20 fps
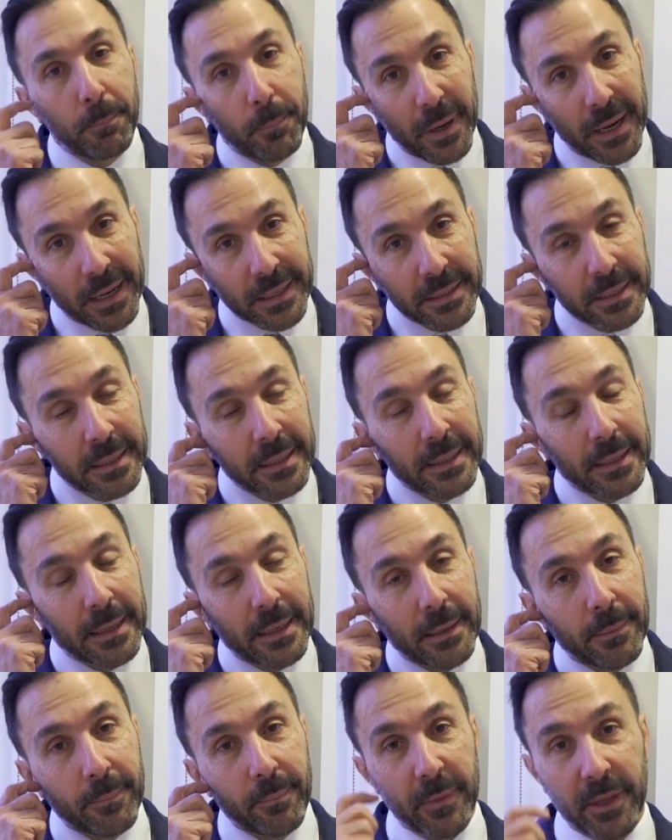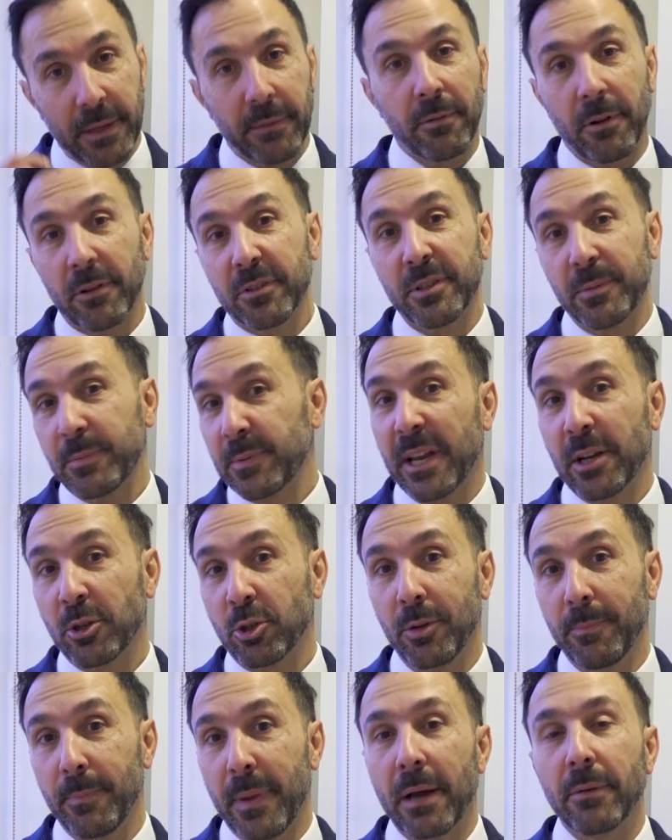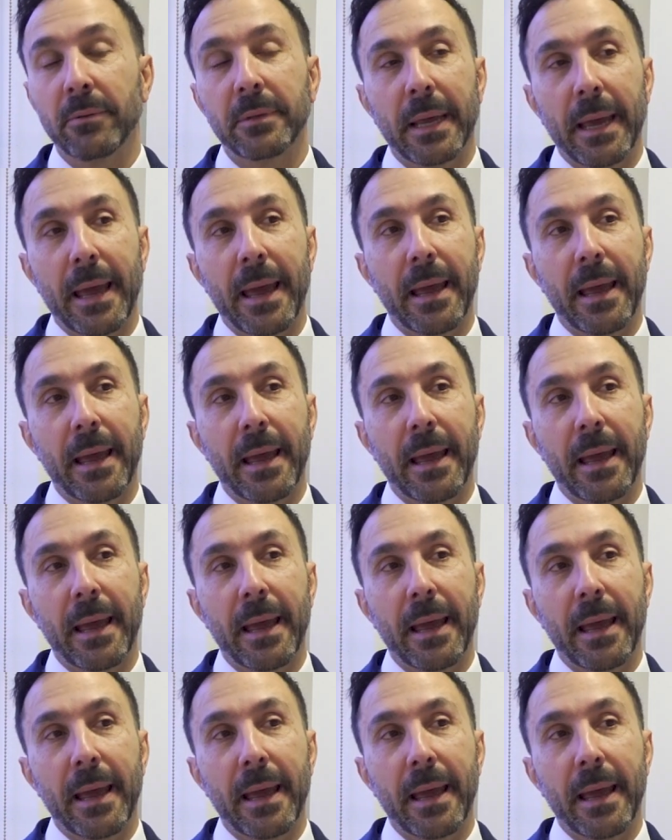but they've lost a substantial amount,